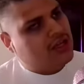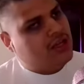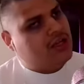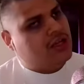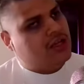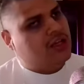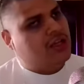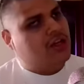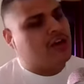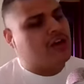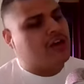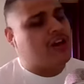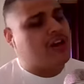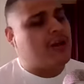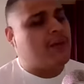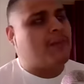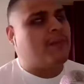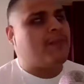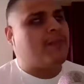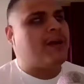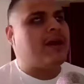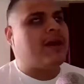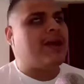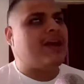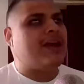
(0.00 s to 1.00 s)
you're going to
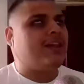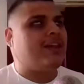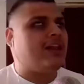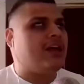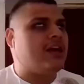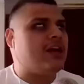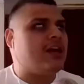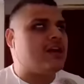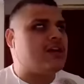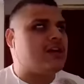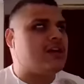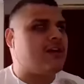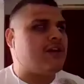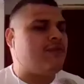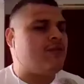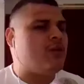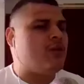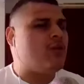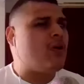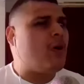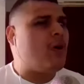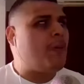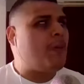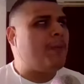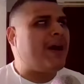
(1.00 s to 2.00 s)
pay, like, if you
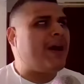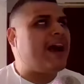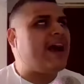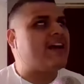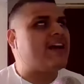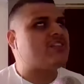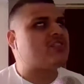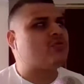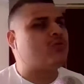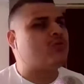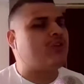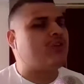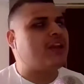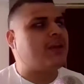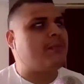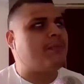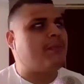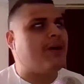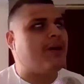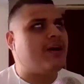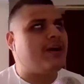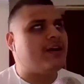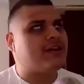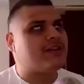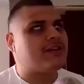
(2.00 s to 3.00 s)
go past twenty
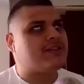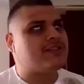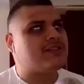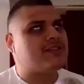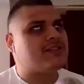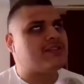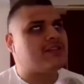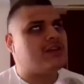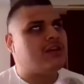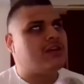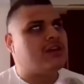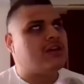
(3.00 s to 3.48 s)
bucks,